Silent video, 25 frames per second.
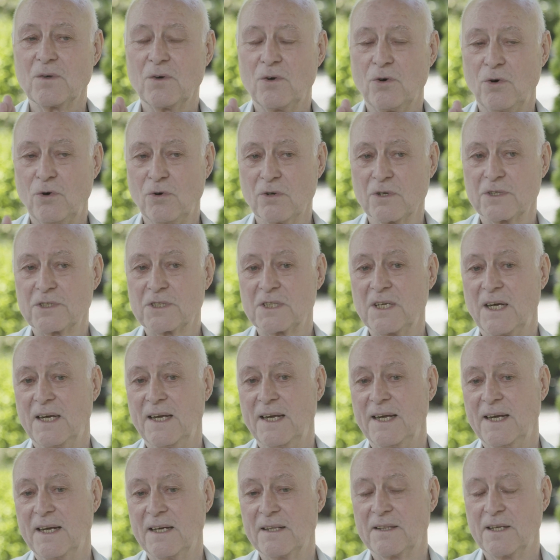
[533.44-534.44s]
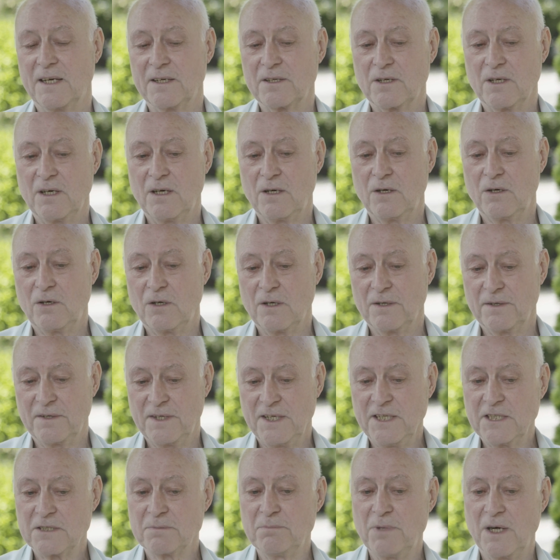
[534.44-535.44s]
that
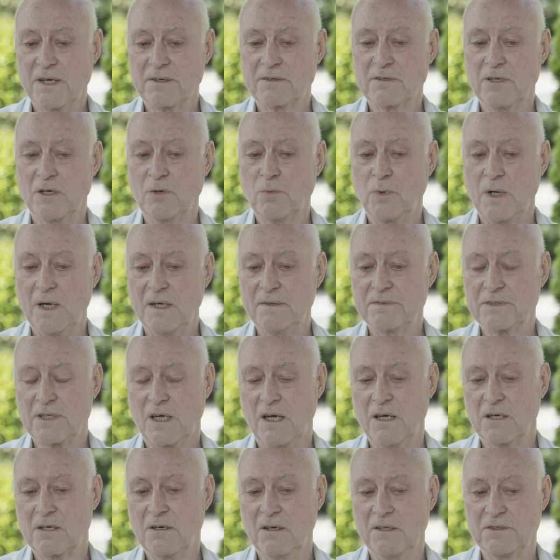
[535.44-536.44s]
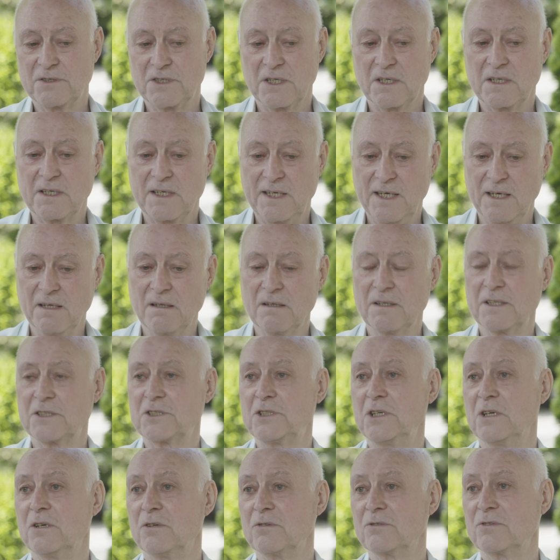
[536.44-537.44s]
these microwaves are going to kill the
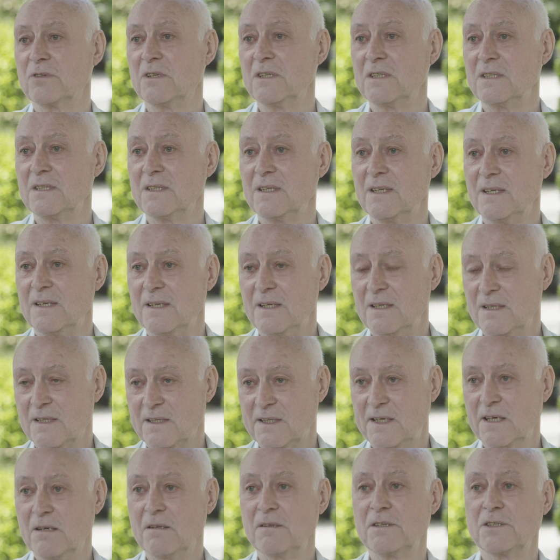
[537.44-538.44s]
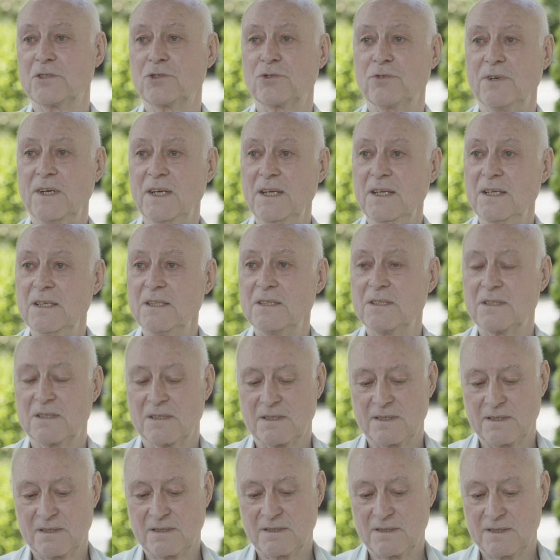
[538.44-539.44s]
children, kill the trees,
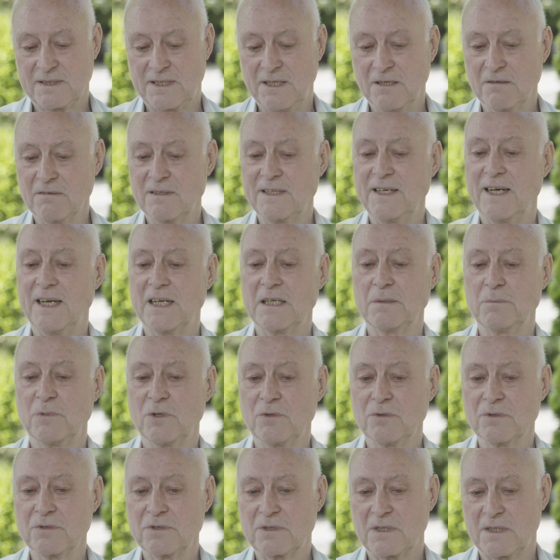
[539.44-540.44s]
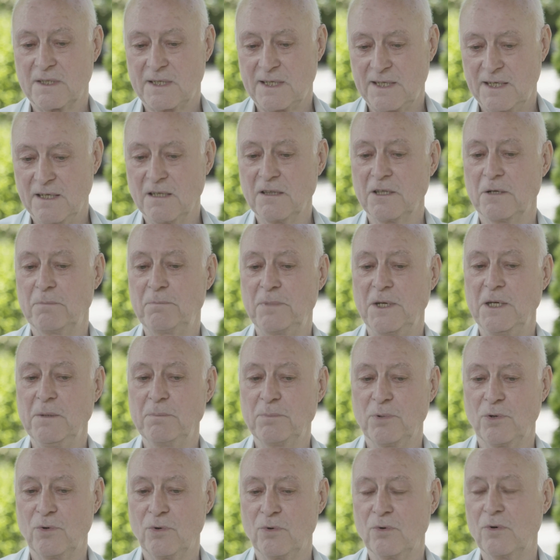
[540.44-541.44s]
kill the animals, kill the
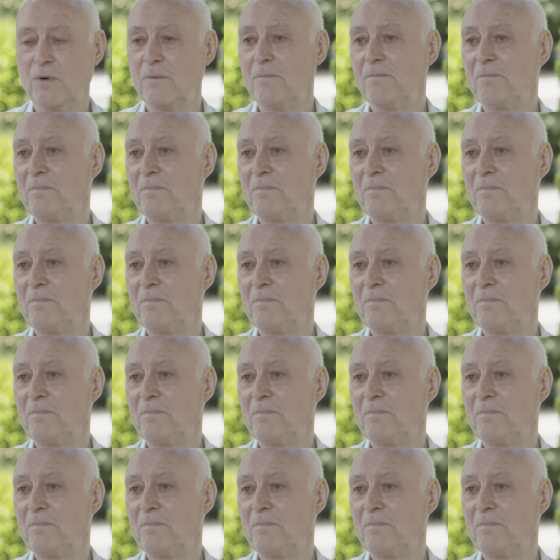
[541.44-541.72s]
people,